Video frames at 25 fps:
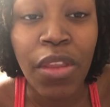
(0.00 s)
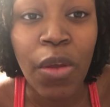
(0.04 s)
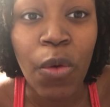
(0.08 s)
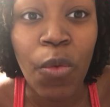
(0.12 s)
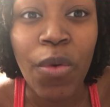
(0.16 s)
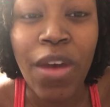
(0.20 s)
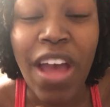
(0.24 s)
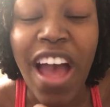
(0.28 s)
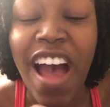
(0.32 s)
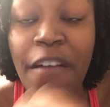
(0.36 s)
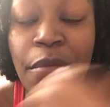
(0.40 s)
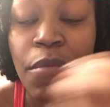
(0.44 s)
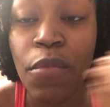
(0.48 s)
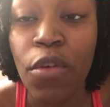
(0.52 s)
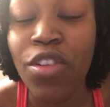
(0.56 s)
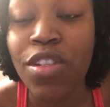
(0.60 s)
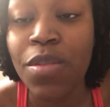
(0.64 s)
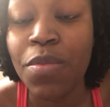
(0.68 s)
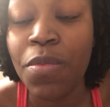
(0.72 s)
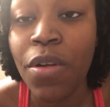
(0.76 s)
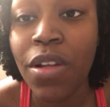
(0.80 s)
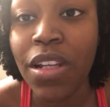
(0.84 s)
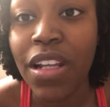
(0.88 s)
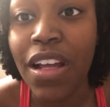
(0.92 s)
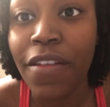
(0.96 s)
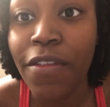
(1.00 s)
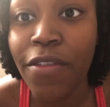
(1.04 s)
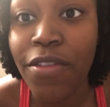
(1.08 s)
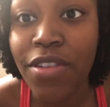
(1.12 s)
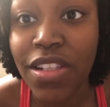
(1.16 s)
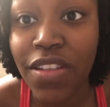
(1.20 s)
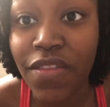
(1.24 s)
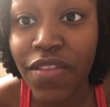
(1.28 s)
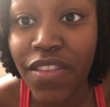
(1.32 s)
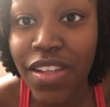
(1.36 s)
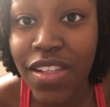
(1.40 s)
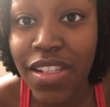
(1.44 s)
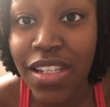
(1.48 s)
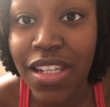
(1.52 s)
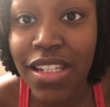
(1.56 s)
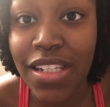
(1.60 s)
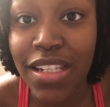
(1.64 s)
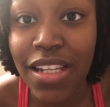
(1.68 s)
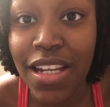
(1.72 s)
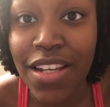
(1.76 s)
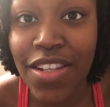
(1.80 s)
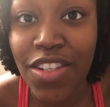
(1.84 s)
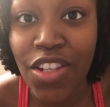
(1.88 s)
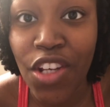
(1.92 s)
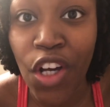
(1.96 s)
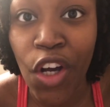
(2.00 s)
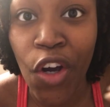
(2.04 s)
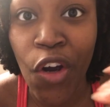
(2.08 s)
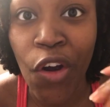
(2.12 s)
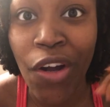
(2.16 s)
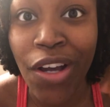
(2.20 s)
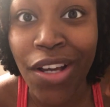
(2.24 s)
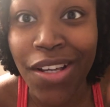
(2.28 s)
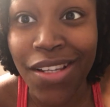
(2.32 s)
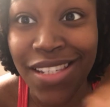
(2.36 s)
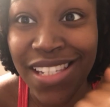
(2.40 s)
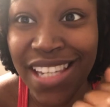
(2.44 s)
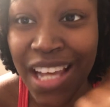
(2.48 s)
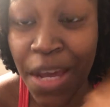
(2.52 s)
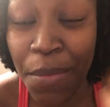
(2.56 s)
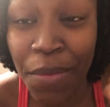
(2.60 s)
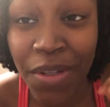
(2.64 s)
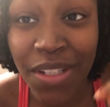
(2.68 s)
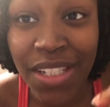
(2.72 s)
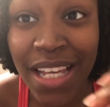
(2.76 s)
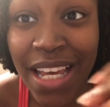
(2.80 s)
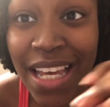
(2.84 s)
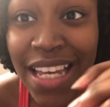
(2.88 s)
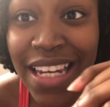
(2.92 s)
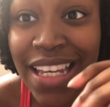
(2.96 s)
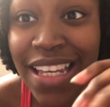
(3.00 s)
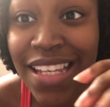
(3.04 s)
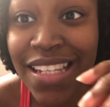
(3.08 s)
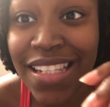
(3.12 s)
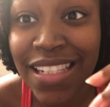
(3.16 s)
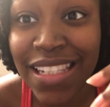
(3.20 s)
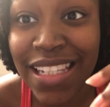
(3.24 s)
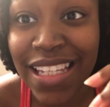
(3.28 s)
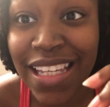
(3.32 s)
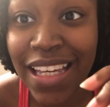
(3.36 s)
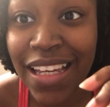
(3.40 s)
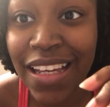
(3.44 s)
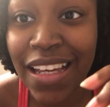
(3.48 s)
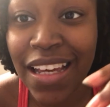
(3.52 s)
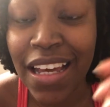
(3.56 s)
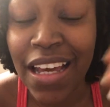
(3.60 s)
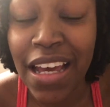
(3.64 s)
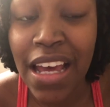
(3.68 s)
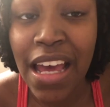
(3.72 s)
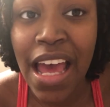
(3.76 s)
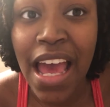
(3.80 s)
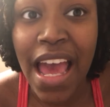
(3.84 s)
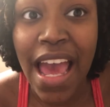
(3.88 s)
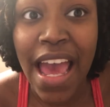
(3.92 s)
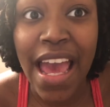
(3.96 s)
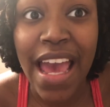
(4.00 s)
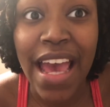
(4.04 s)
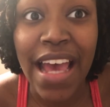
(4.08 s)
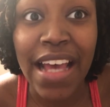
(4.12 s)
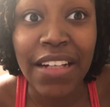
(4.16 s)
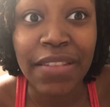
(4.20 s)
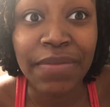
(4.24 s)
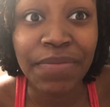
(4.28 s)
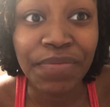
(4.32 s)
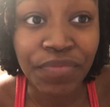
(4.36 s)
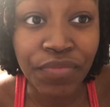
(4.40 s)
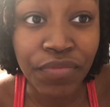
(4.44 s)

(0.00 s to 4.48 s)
We have multiple levels of existence occurring simultaneously, and